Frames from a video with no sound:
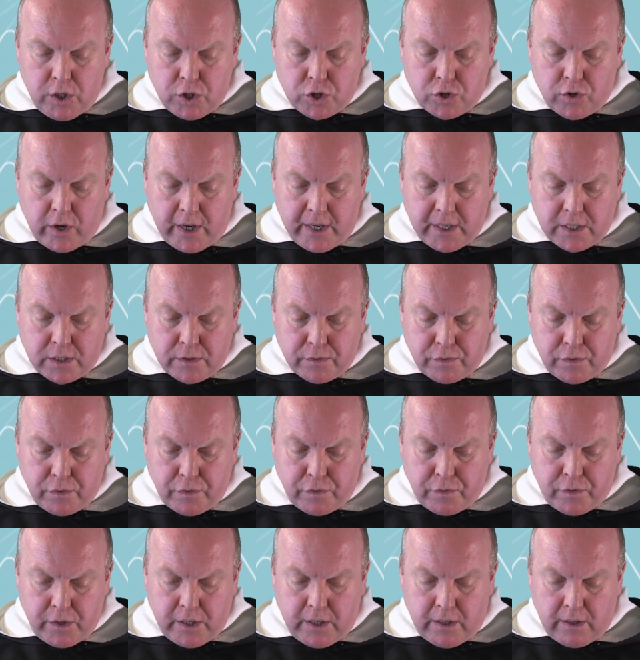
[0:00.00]
Trying to
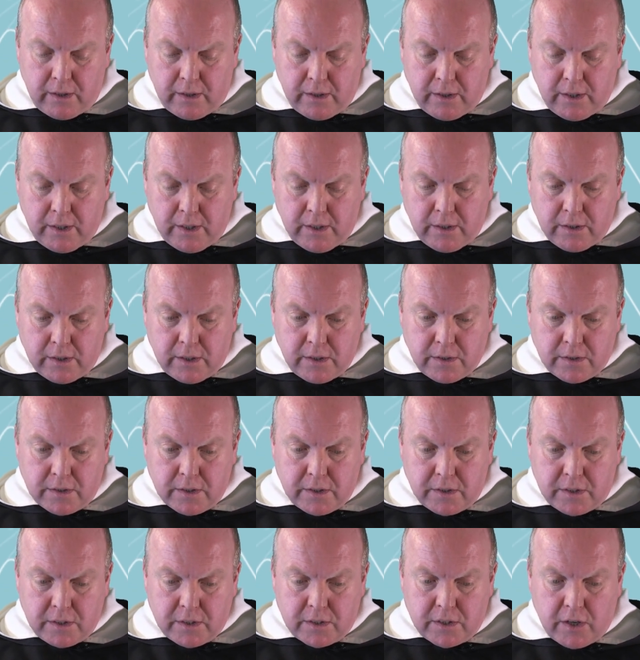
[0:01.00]
fulfill this
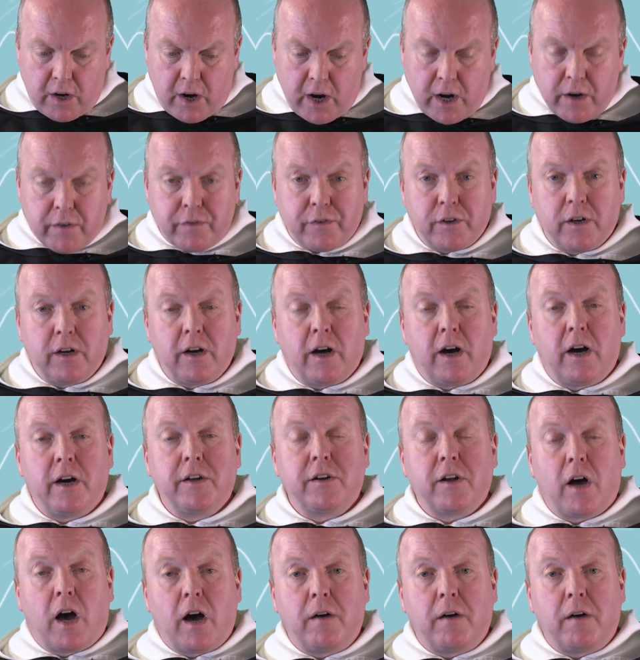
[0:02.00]
desire for God